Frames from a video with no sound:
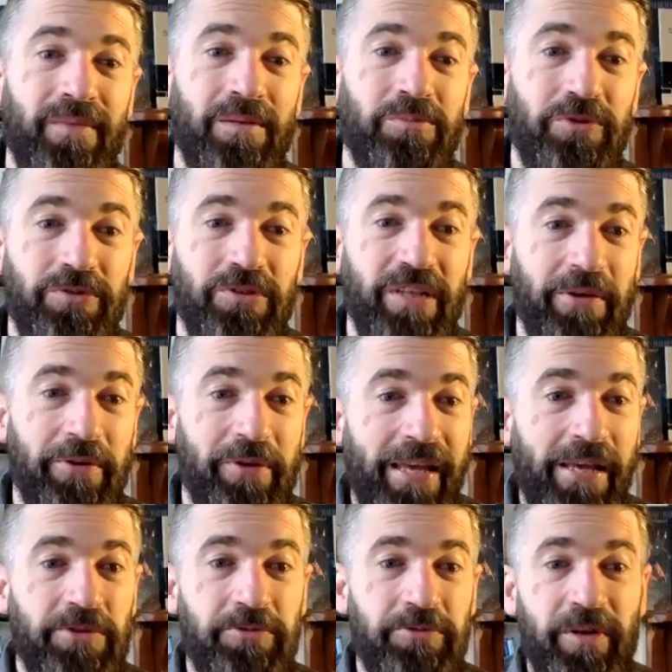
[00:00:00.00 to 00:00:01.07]
moved to the UK,
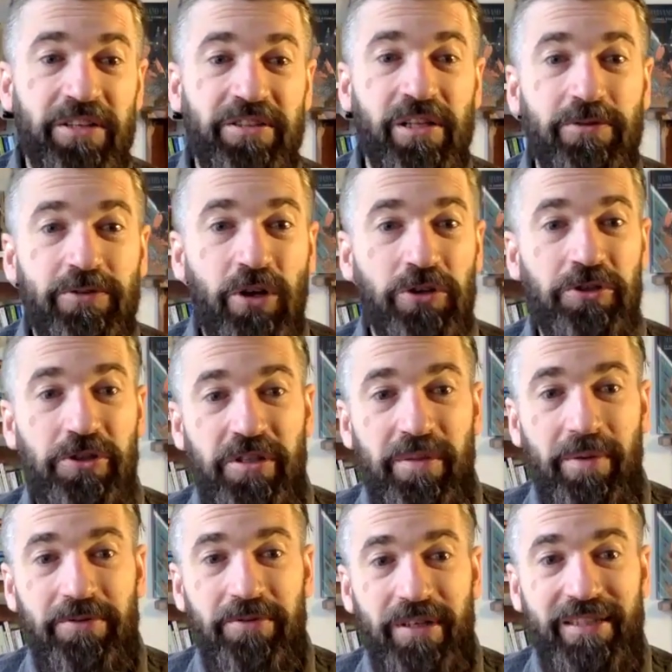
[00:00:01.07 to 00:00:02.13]
I was really self-conscious
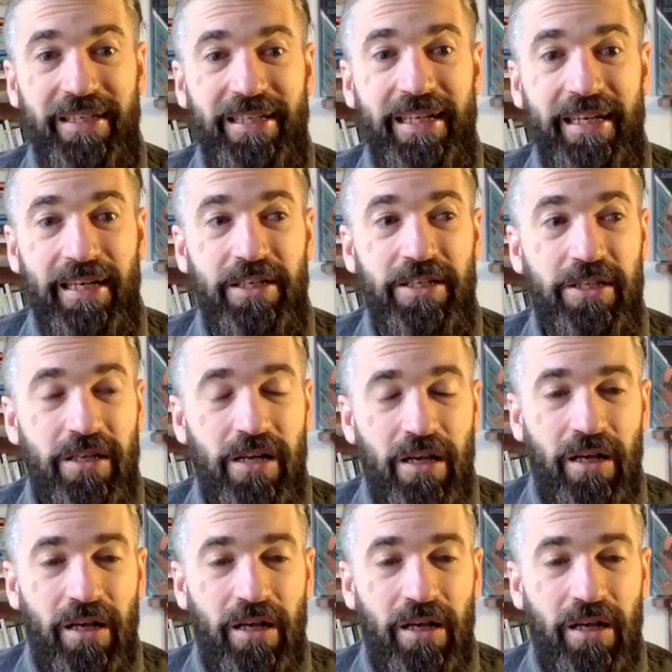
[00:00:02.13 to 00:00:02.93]
about writing in English.